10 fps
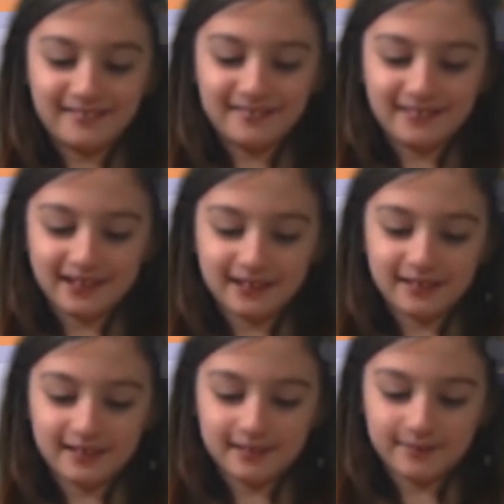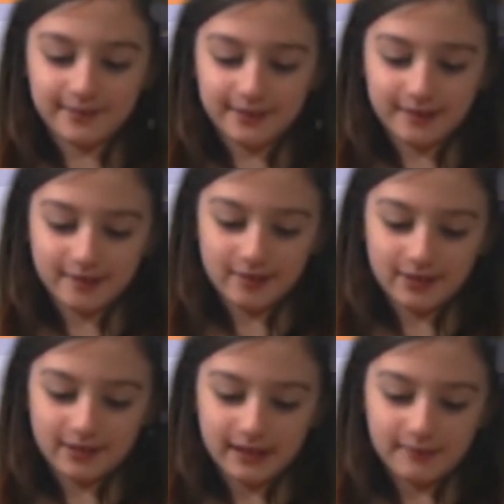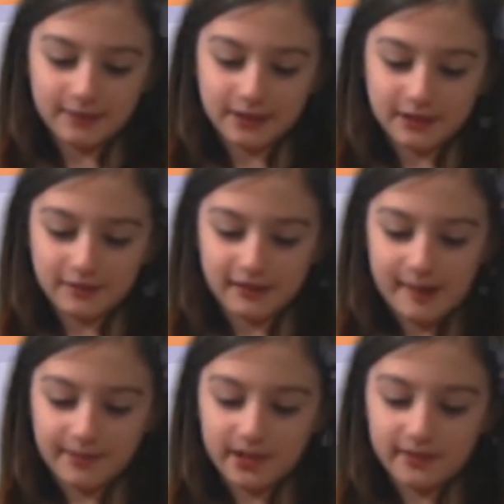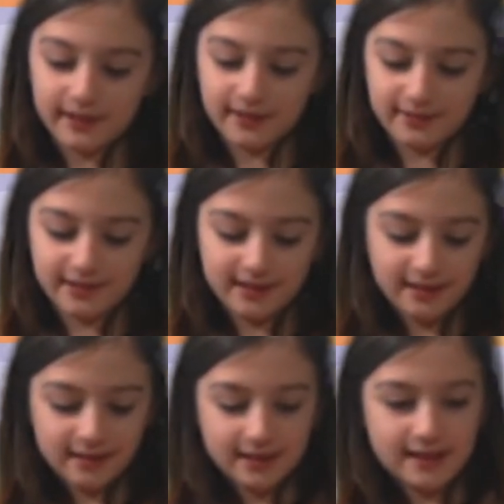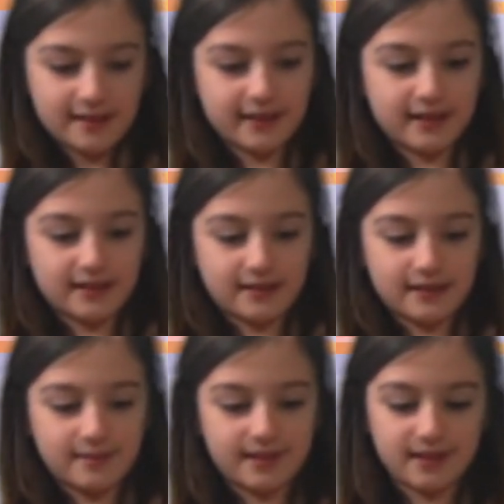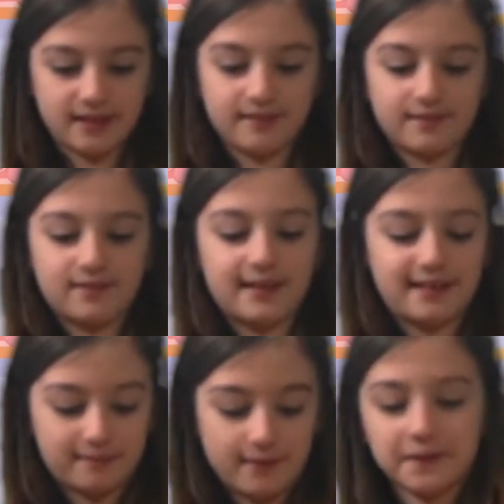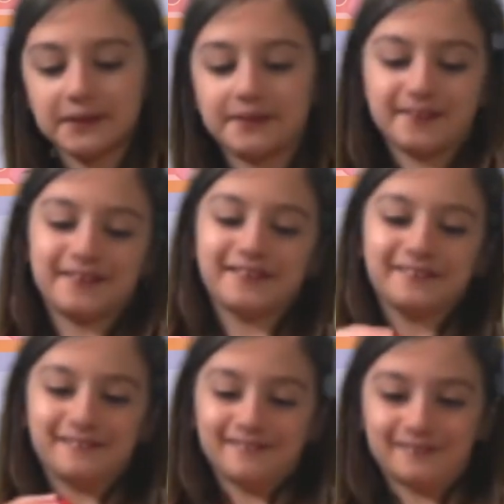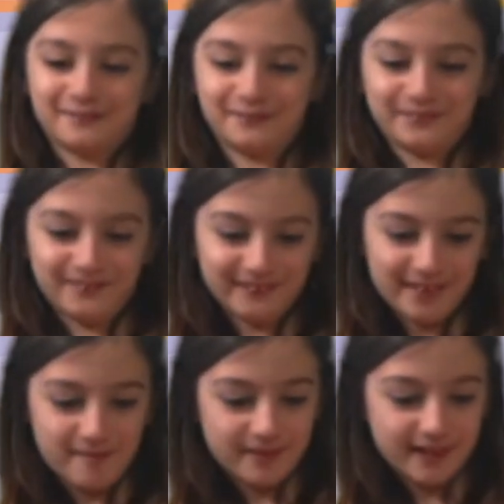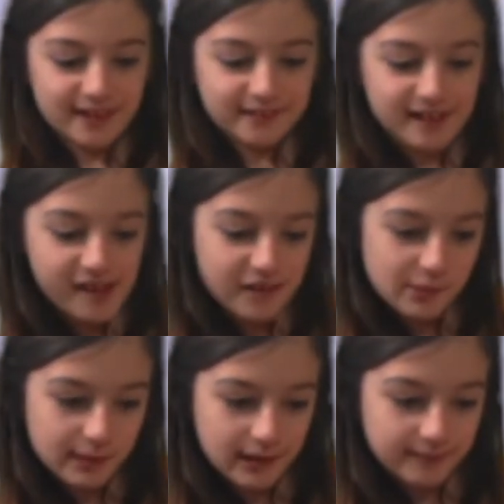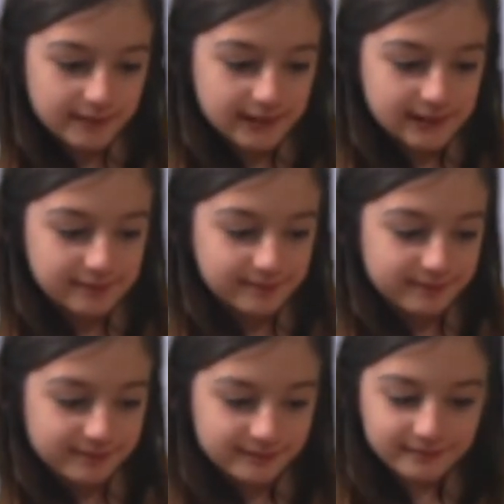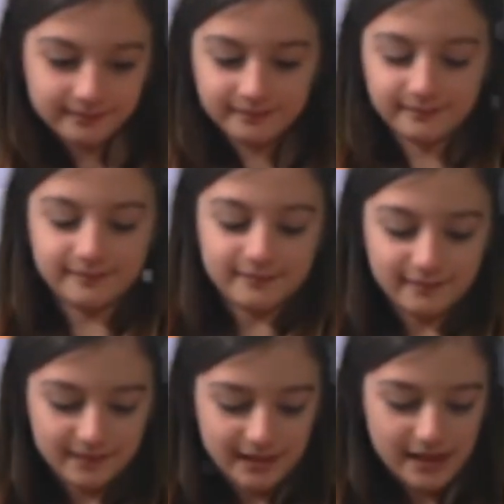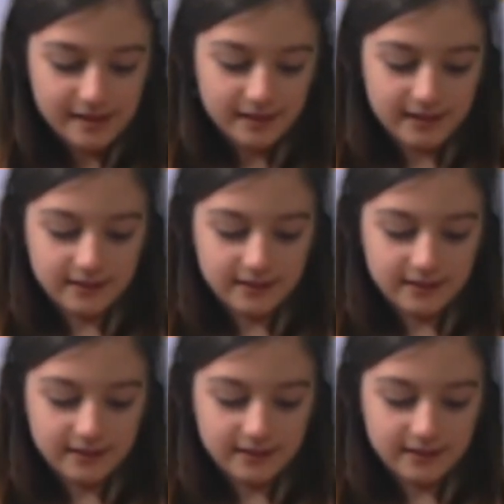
Just as some glue, I'm just going to wrap it around, and then I'm going to take more glue and put it on the other pom-pom, and then